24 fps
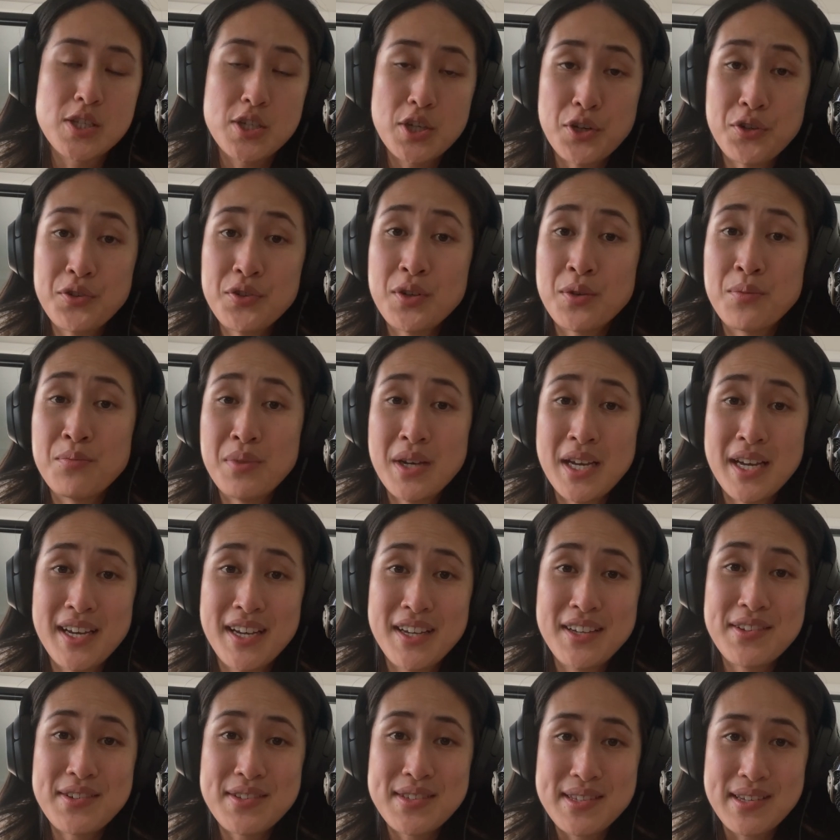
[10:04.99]
Don't compare
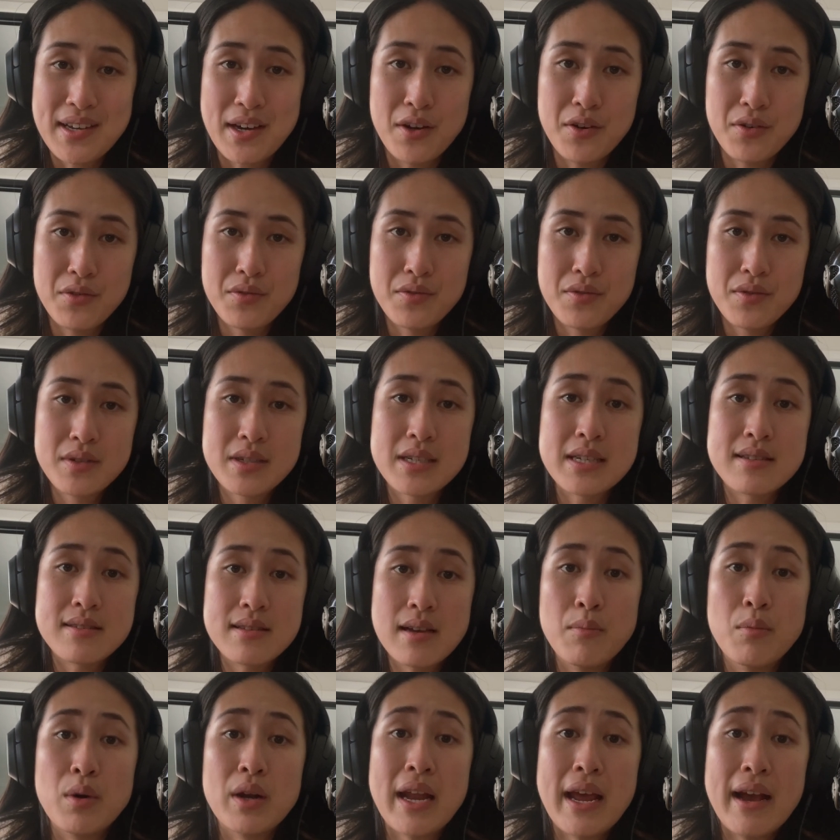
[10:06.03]
yourself to
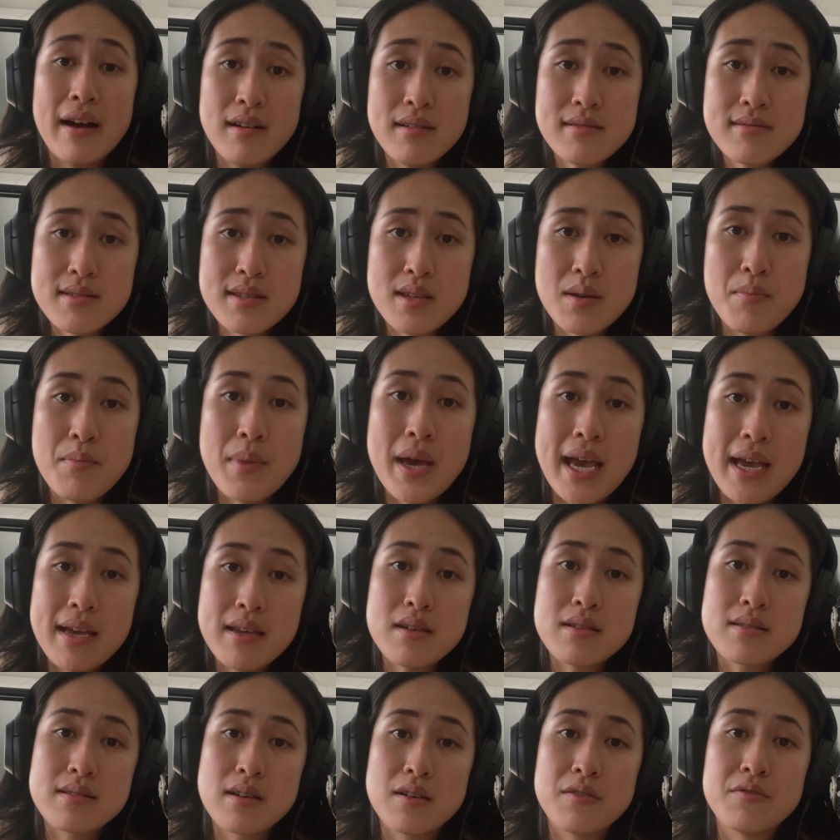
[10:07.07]
someone else. Compare
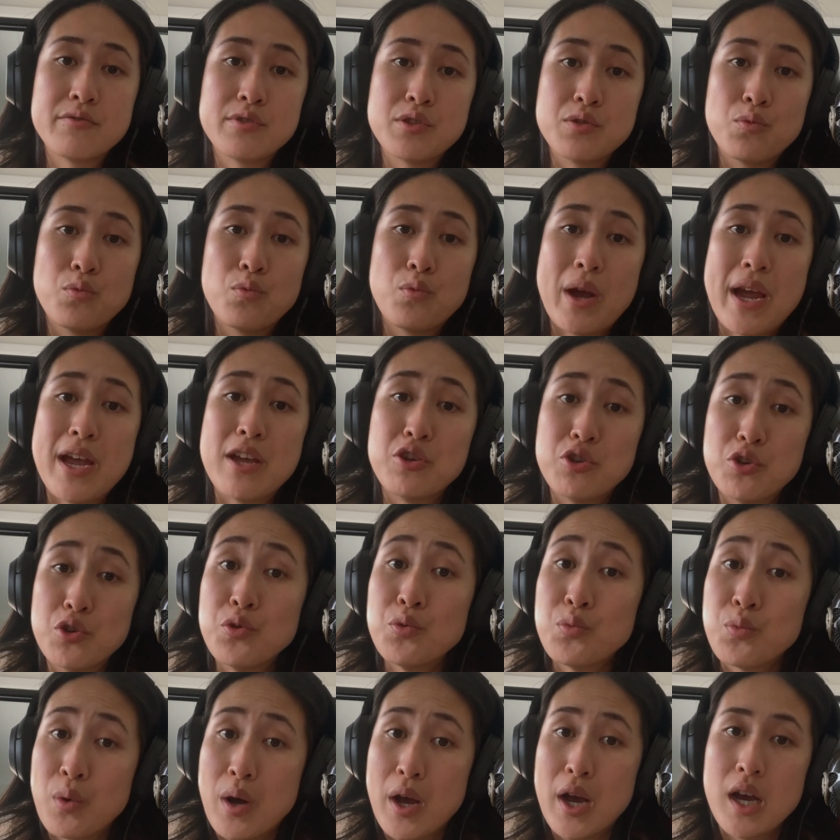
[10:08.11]
yourself to where
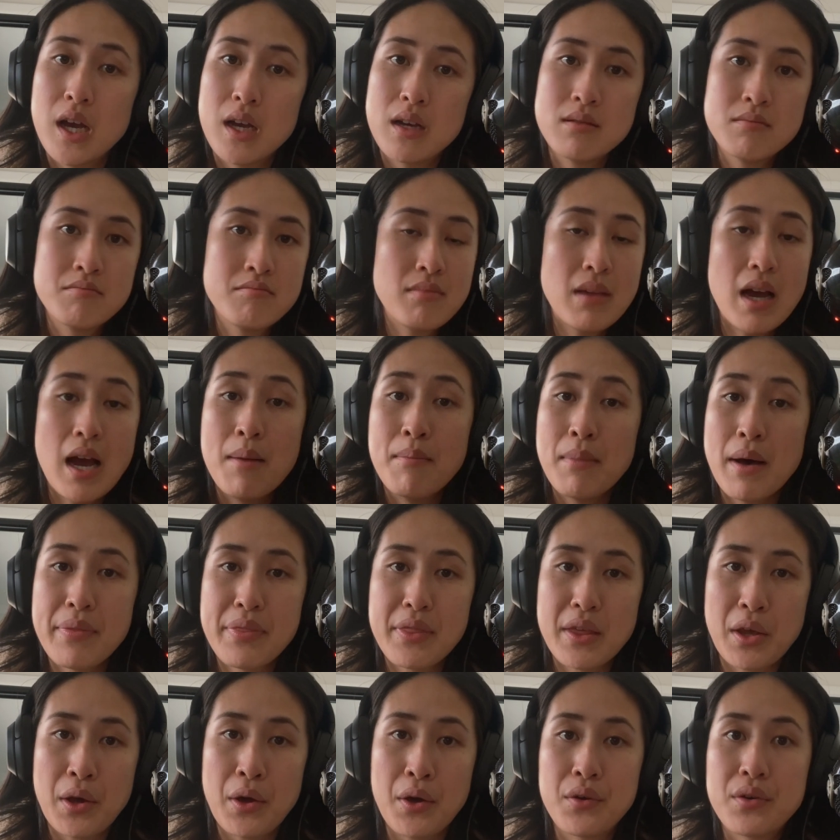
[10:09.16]
you were a
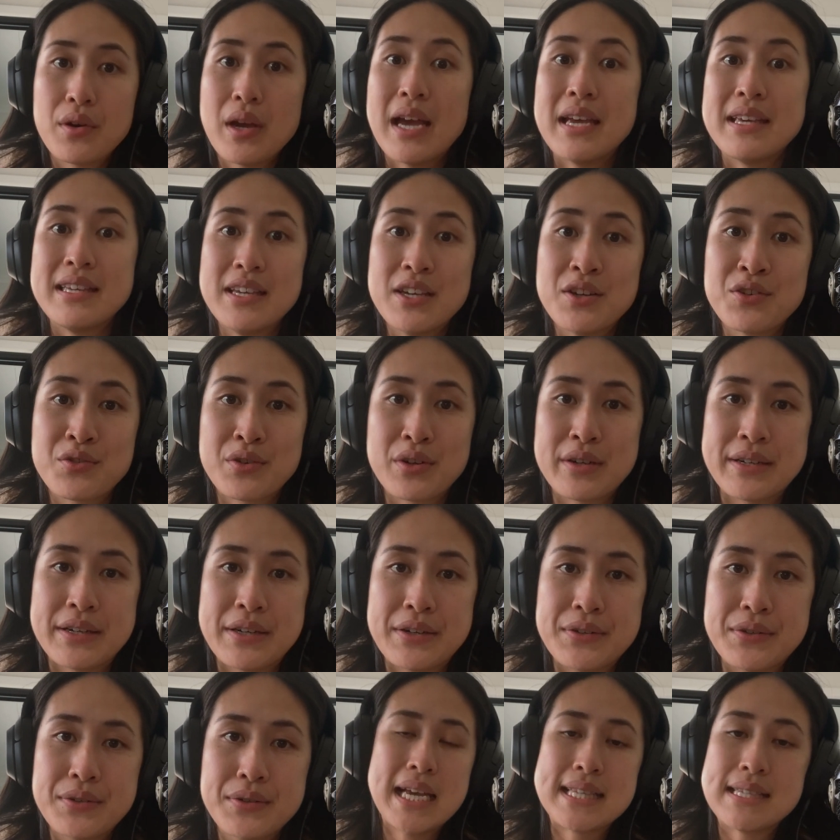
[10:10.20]
month ago, a year
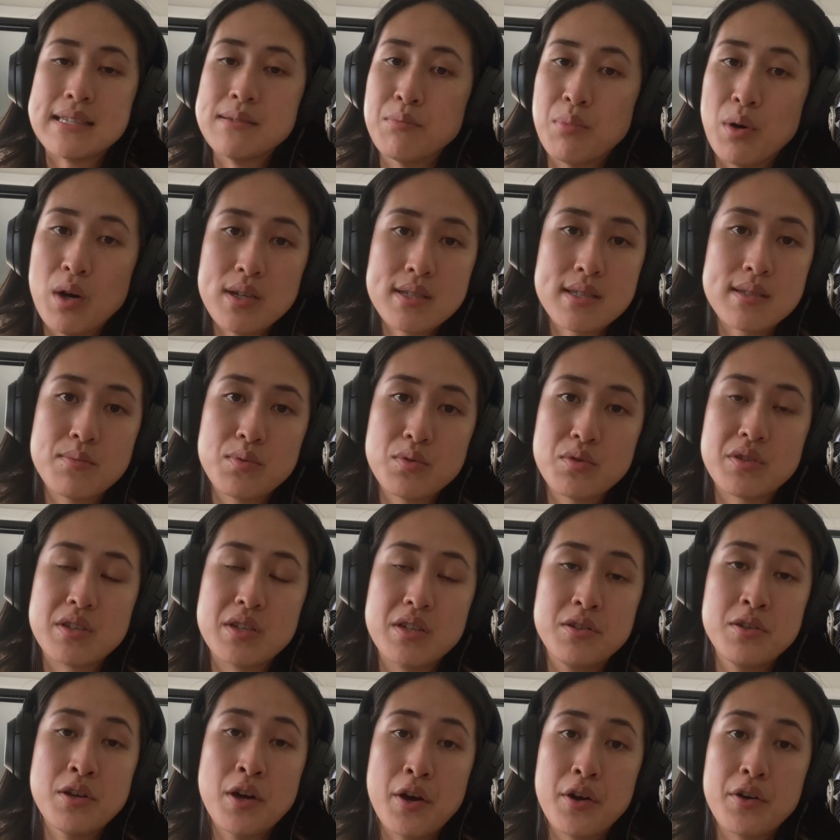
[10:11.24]
ago. It's impossible to
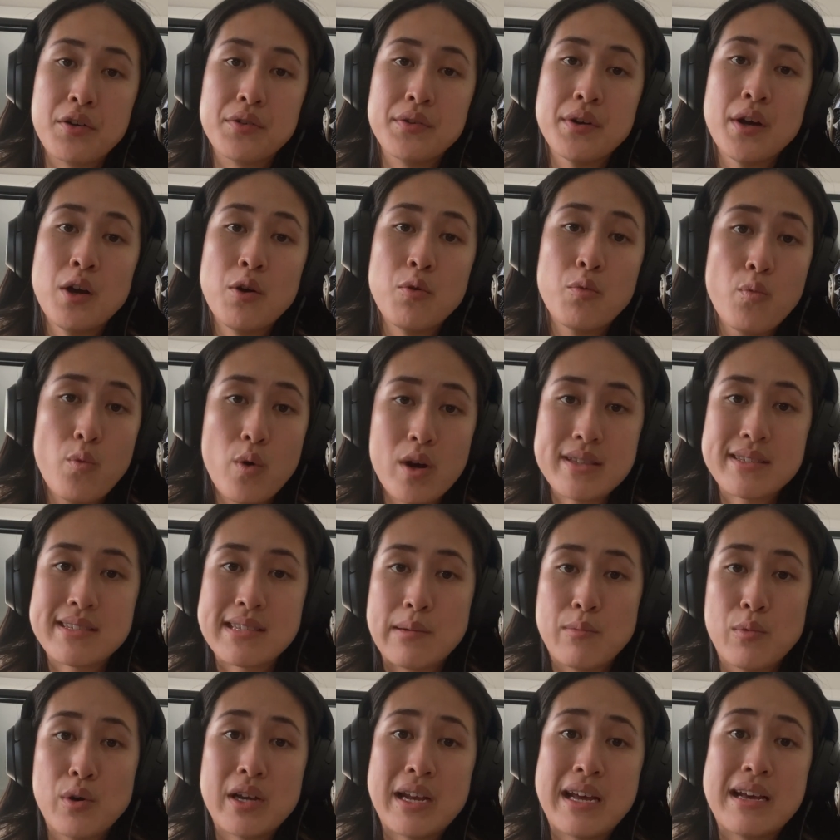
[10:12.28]
know what
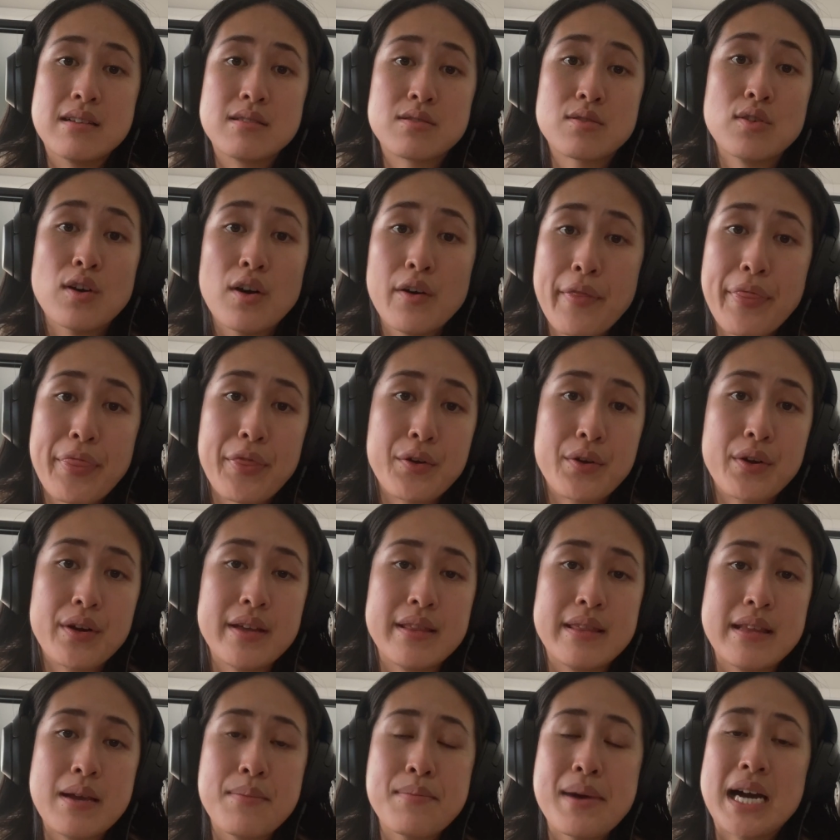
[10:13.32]
someone has gone through
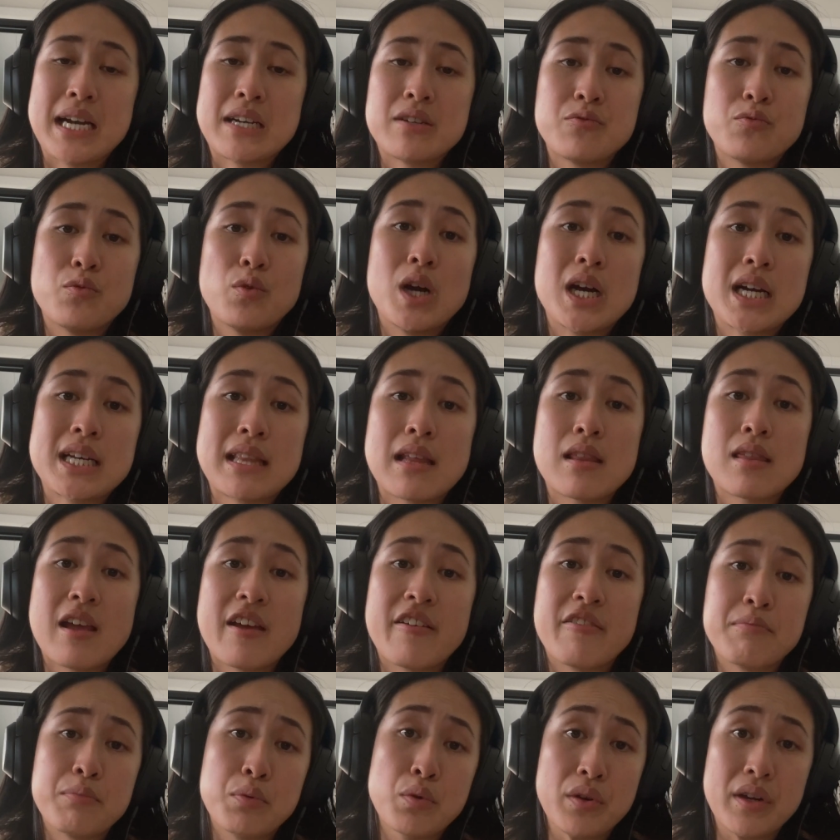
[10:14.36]
and the amount of work that
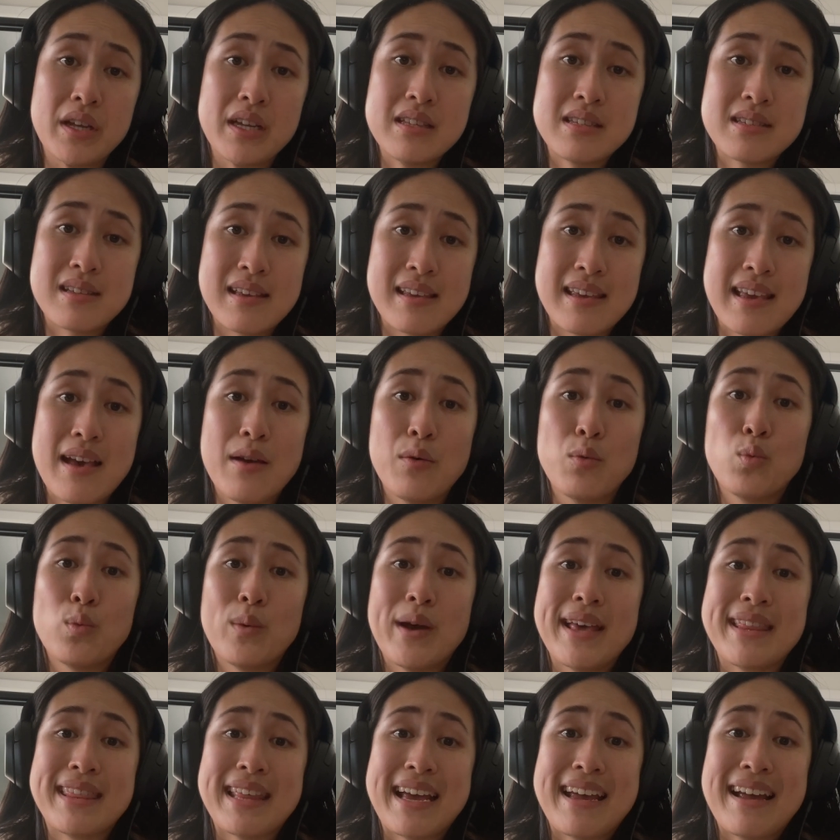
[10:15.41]
they've put in to get
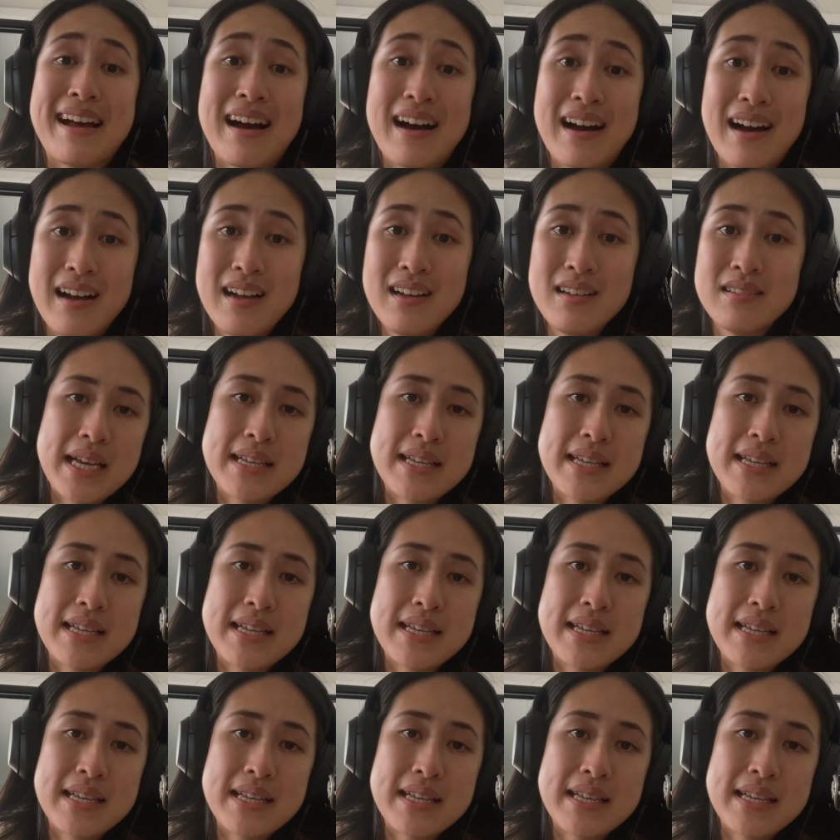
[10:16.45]
where they are.